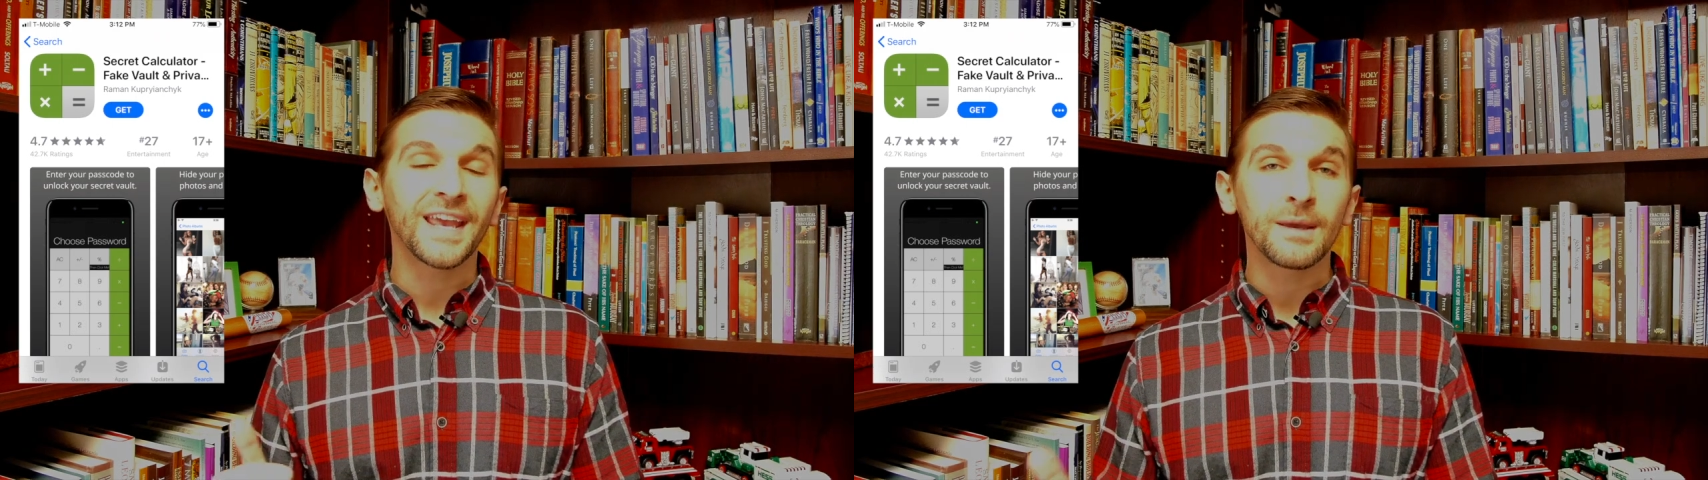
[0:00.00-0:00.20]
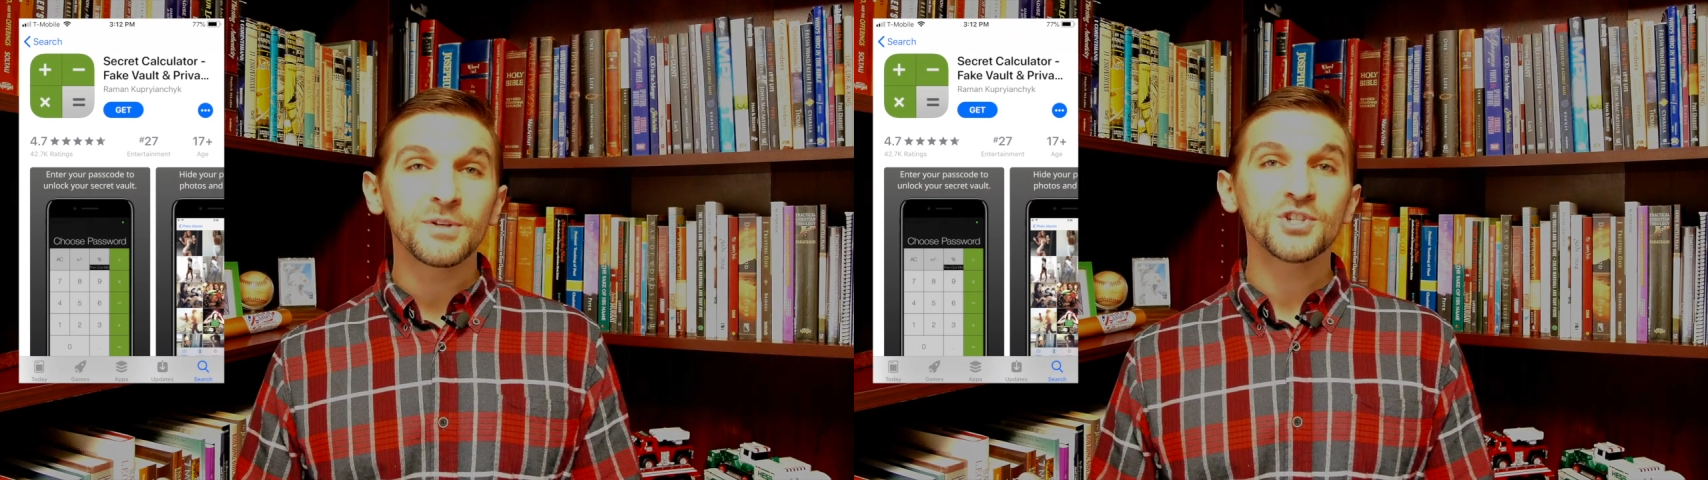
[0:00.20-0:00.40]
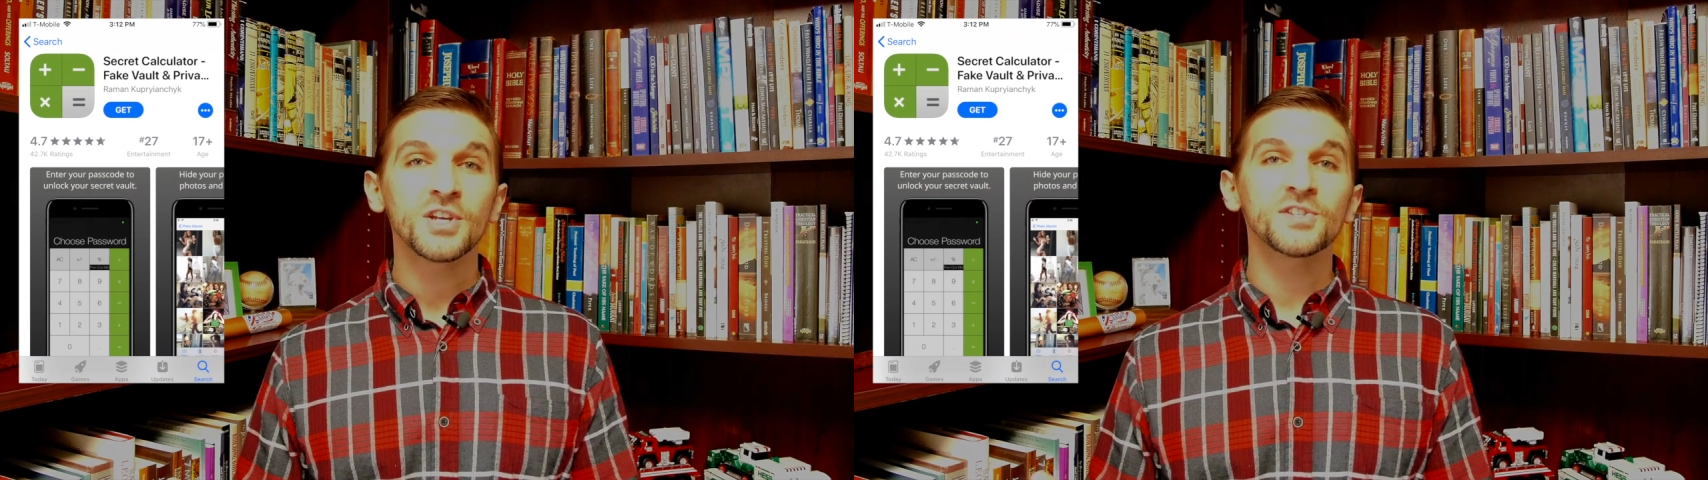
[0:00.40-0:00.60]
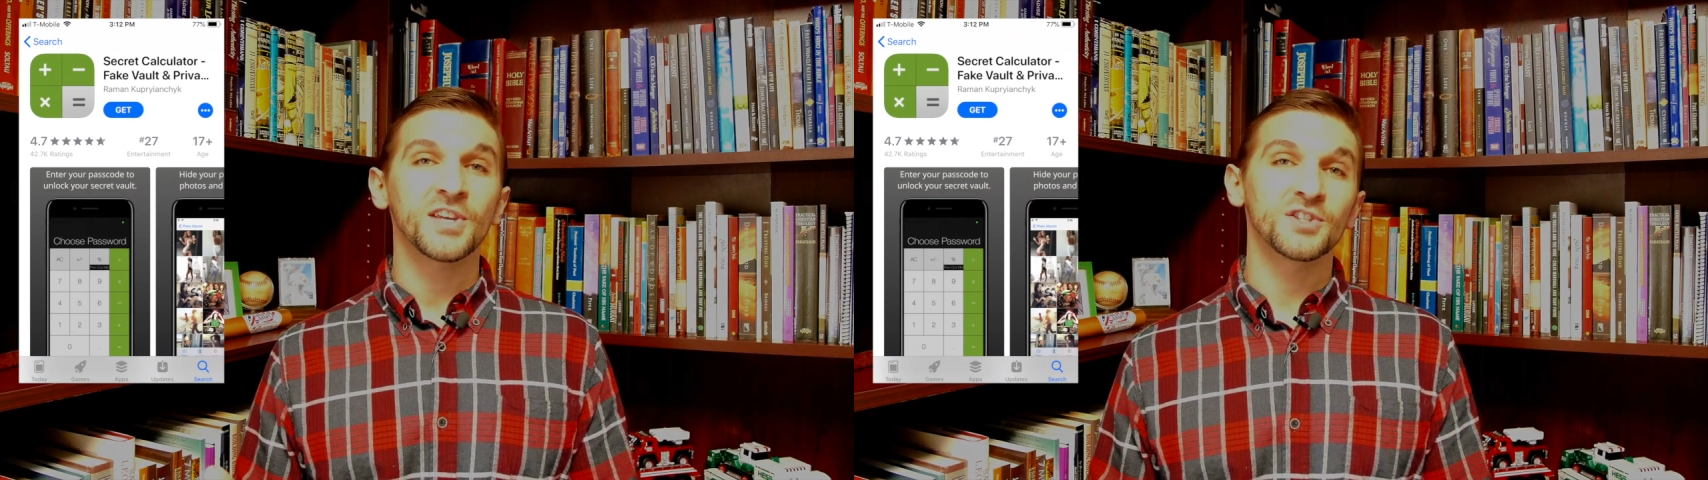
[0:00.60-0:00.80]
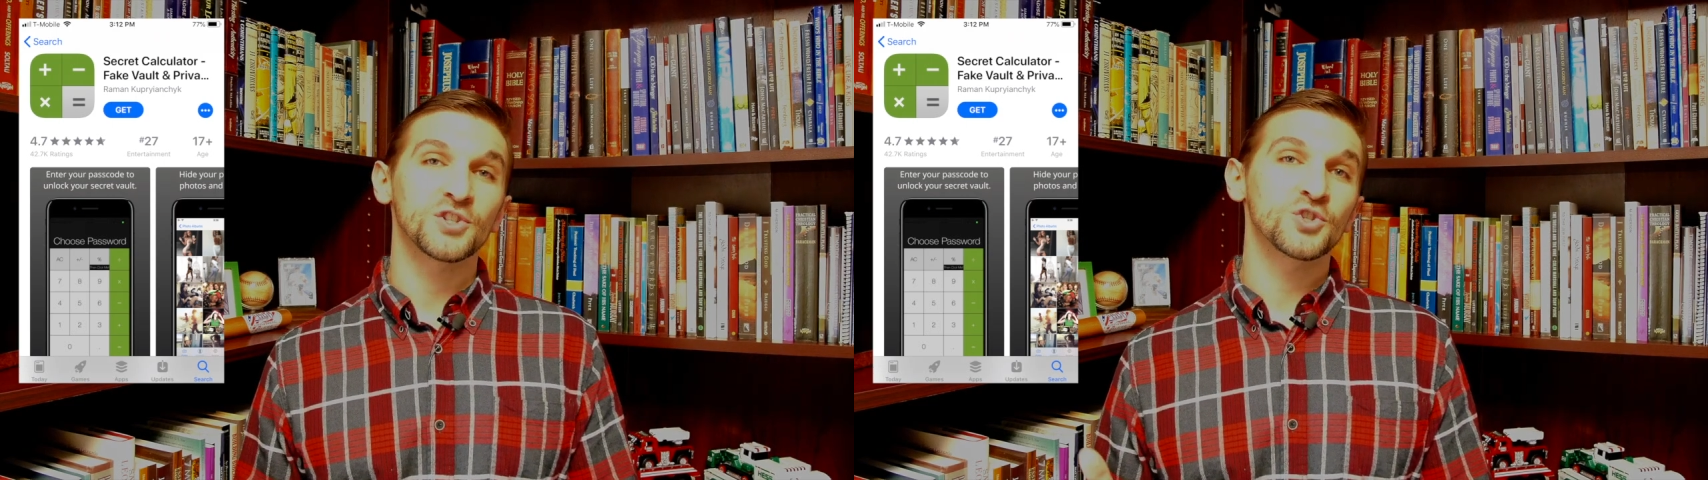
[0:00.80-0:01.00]
images
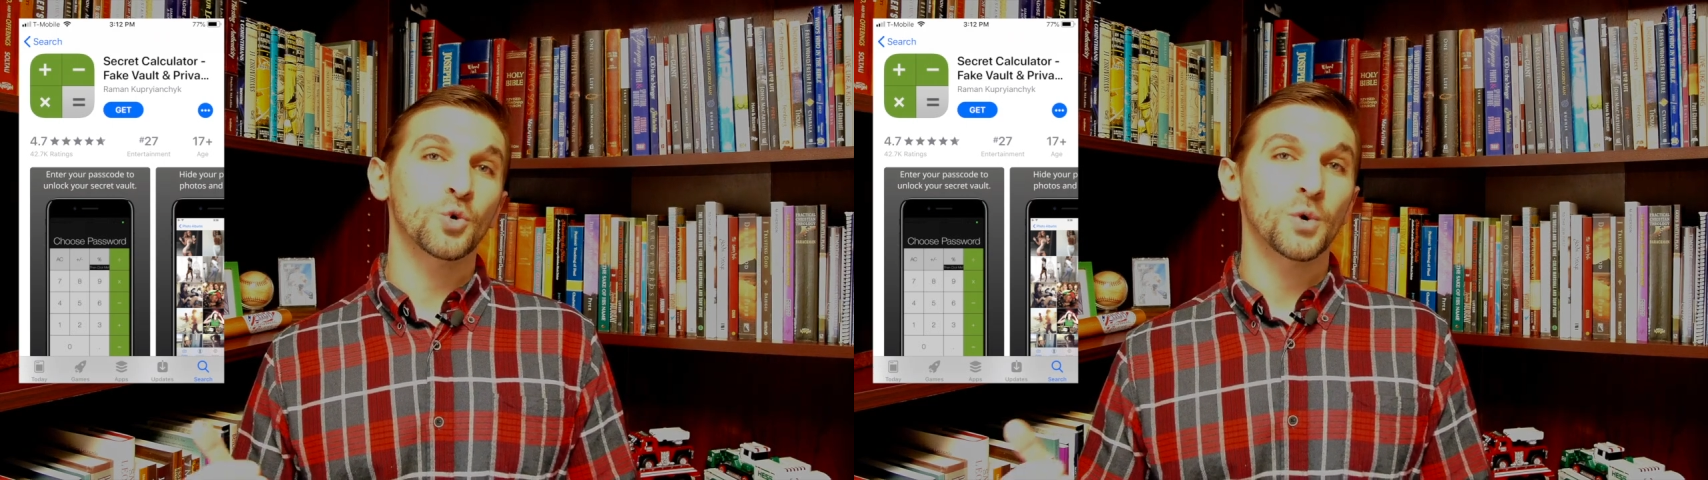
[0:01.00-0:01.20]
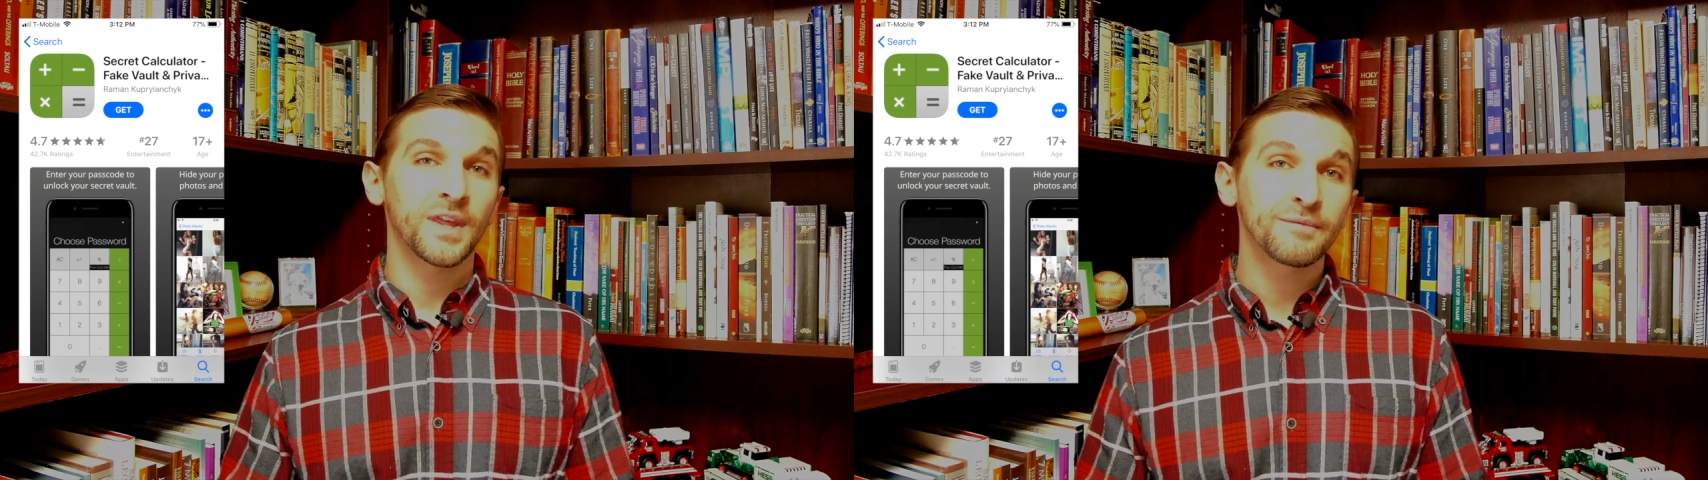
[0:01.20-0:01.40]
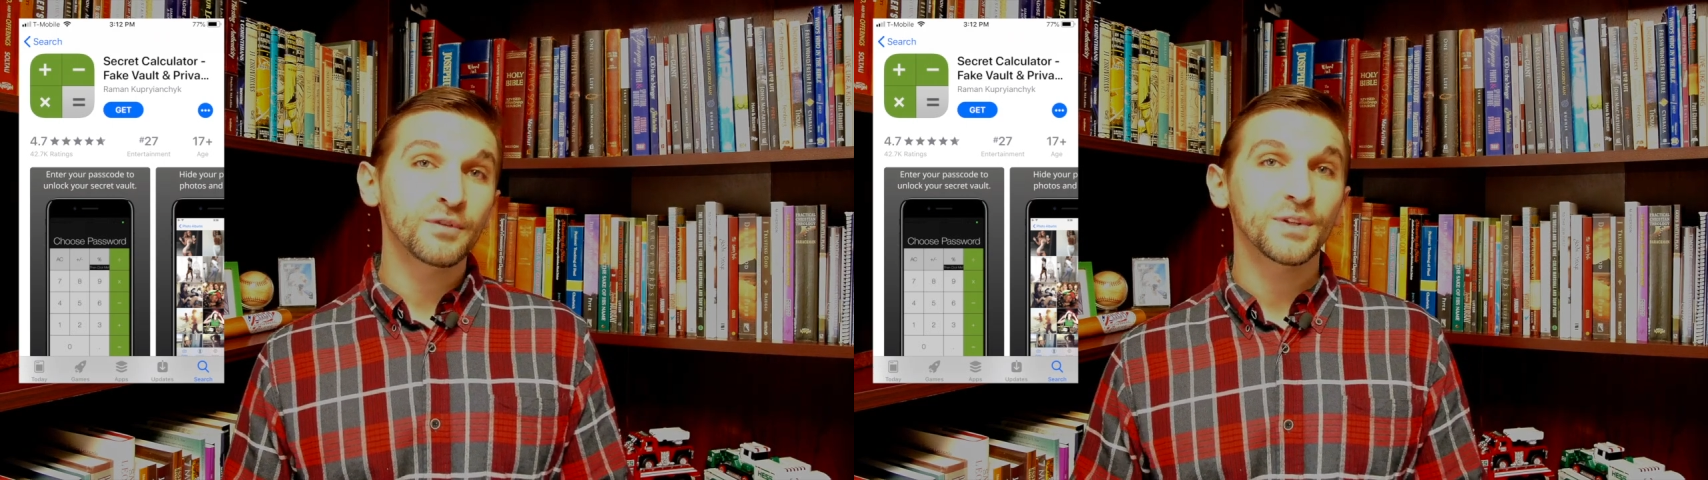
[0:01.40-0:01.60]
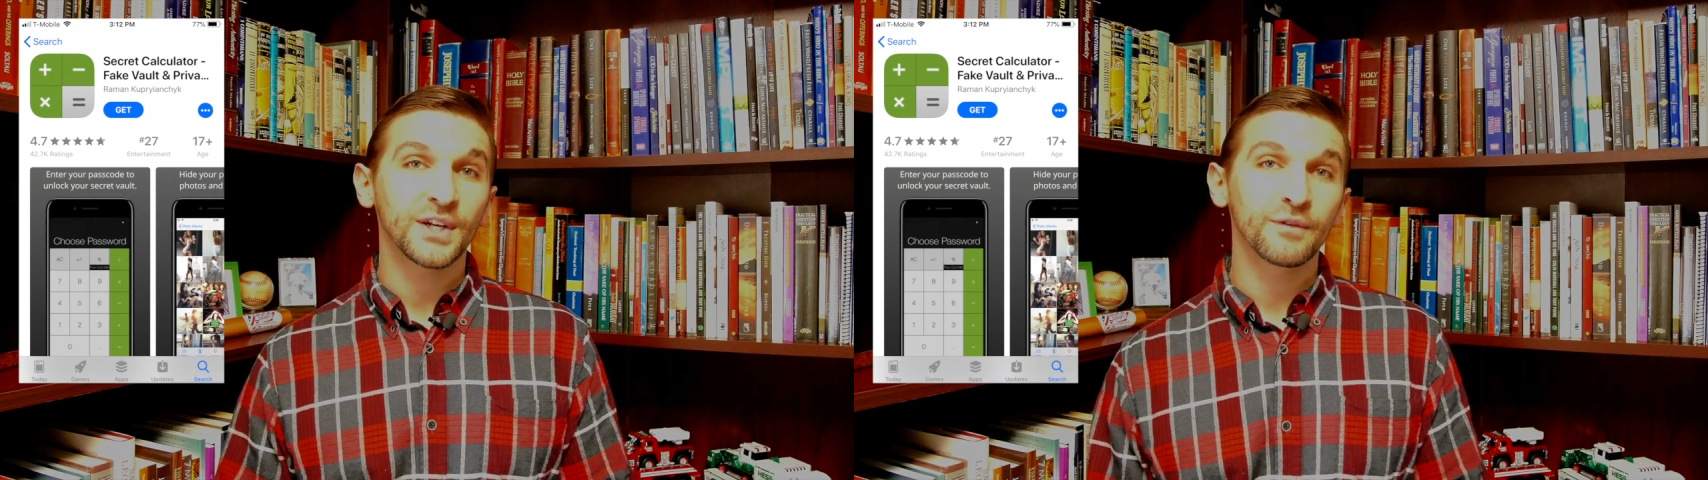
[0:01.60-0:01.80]
and to store them for later